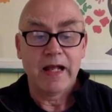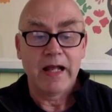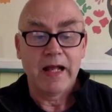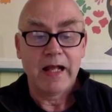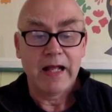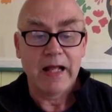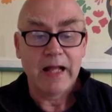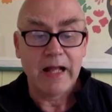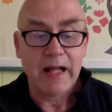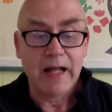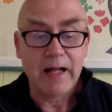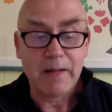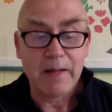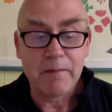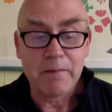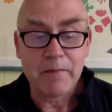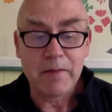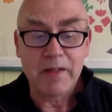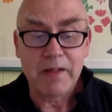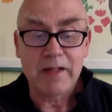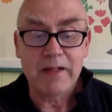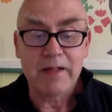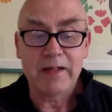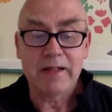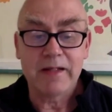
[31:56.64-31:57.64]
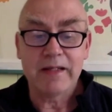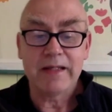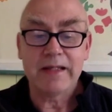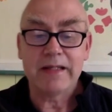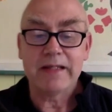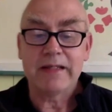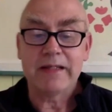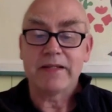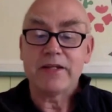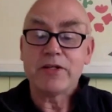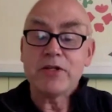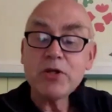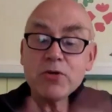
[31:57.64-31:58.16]
the
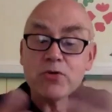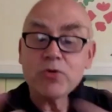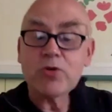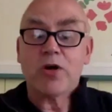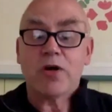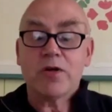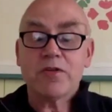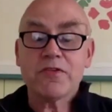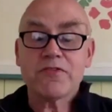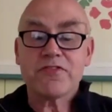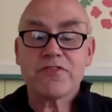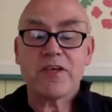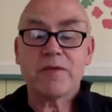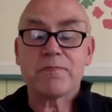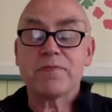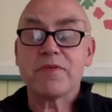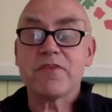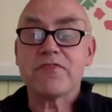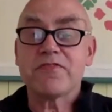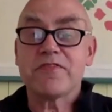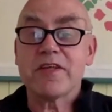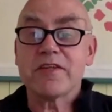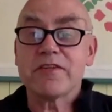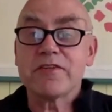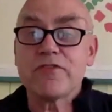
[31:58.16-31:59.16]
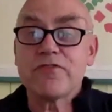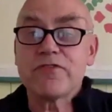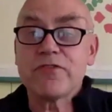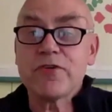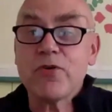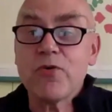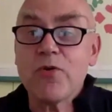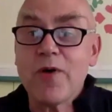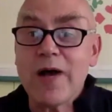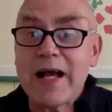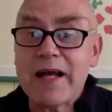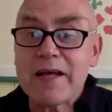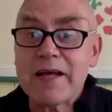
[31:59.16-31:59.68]
new concept is that the
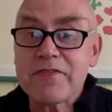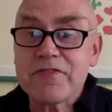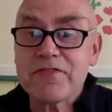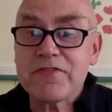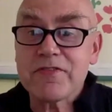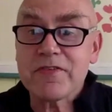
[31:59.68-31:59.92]
psoas